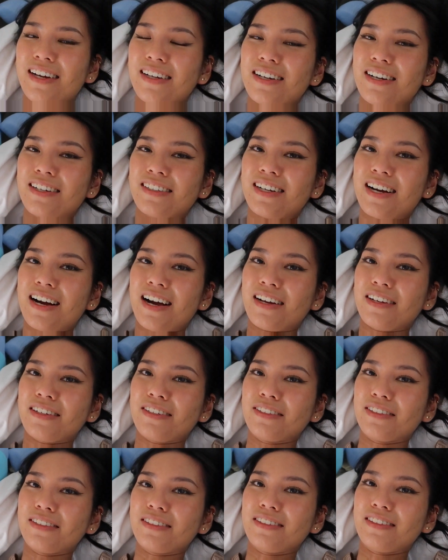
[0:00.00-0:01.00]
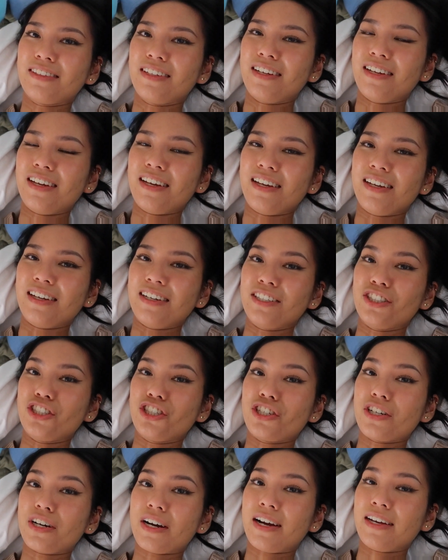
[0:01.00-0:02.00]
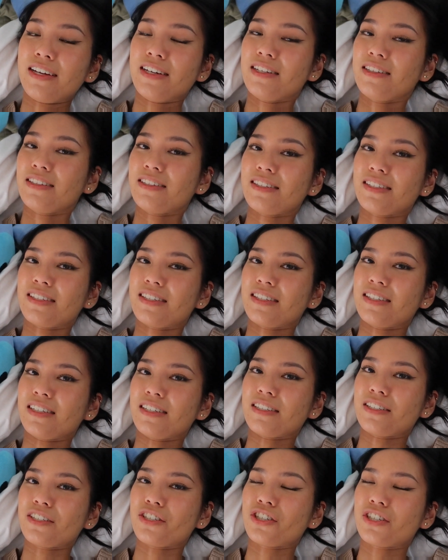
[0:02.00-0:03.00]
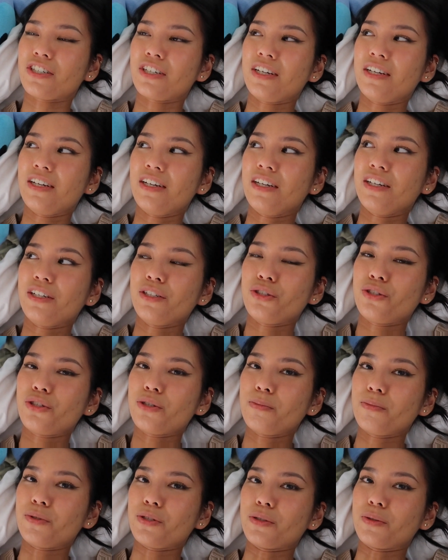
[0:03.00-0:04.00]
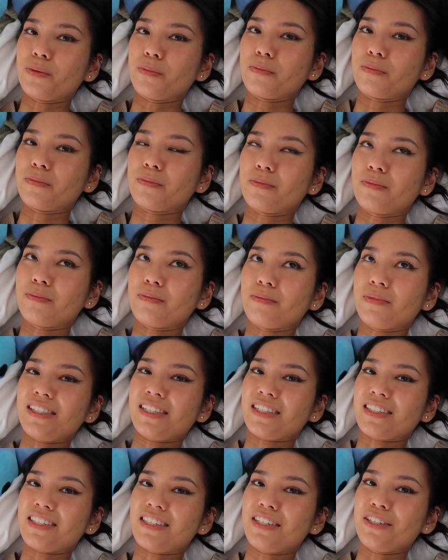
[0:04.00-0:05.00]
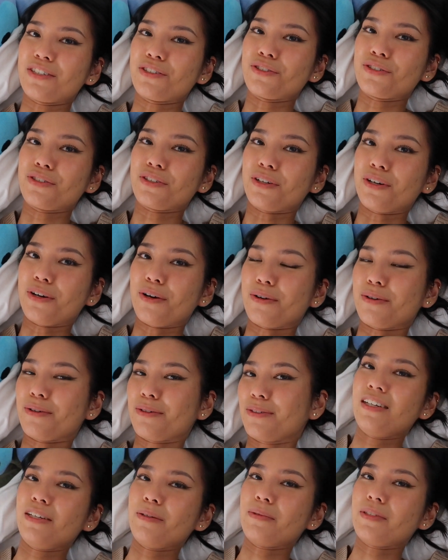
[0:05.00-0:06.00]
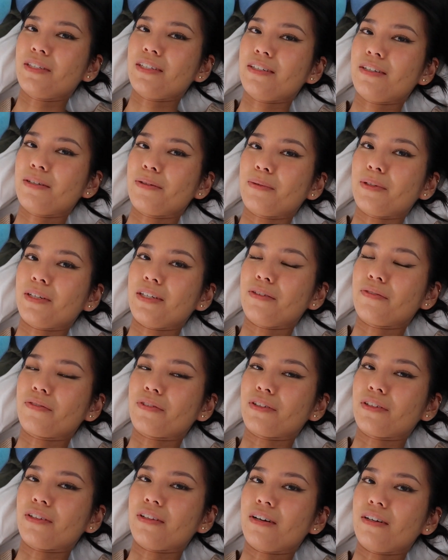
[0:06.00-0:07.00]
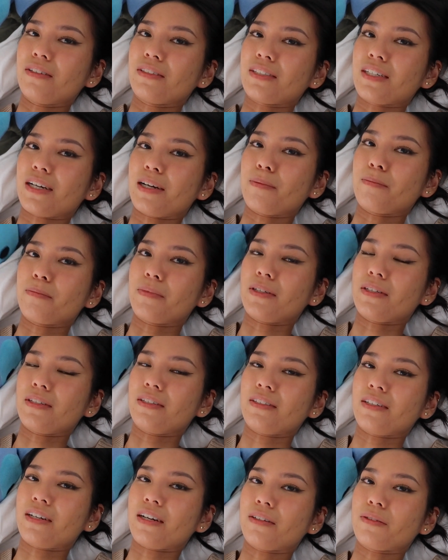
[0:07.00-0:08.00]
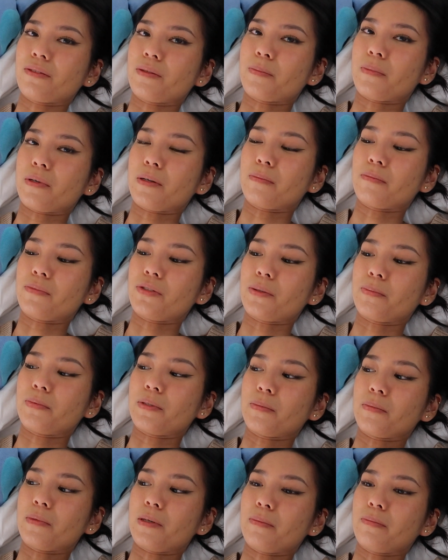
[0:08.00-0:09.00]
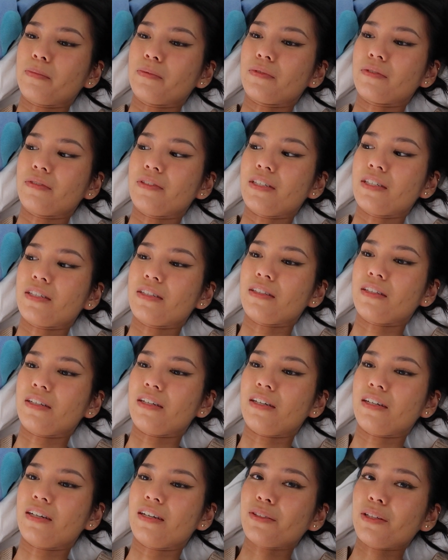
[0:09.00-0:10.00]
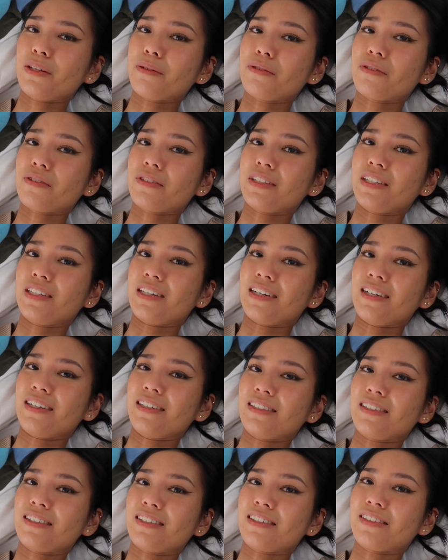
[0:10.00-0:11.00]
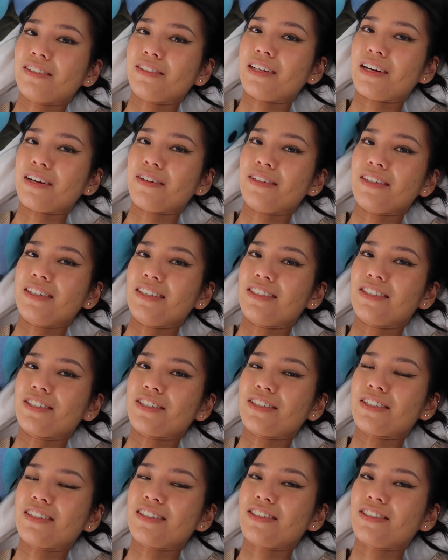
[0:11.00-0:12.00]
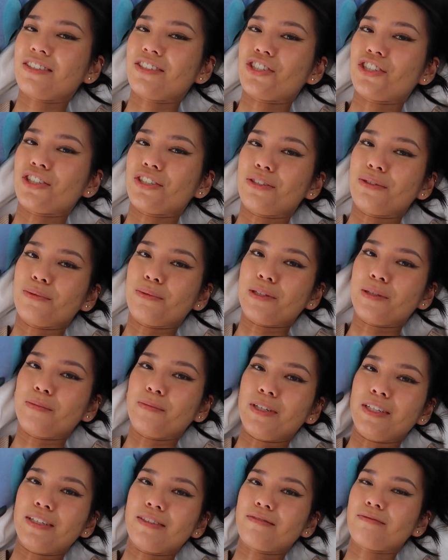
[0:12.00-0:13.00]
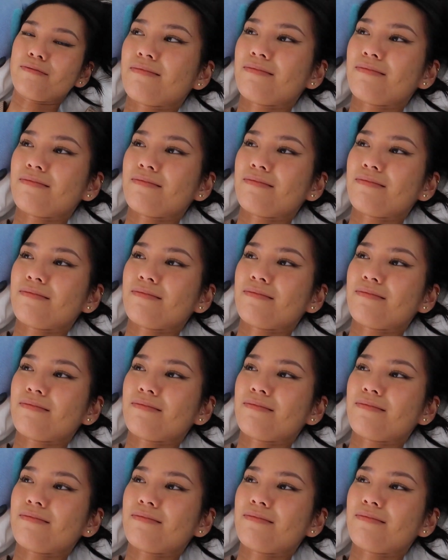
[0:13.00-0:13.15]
I got Kyle a giant stitch tsum six years ago. He was in Hawaii for a long time, but Kyle's mom shipped him up recently. So that was really nice. So now he's just chilling with me.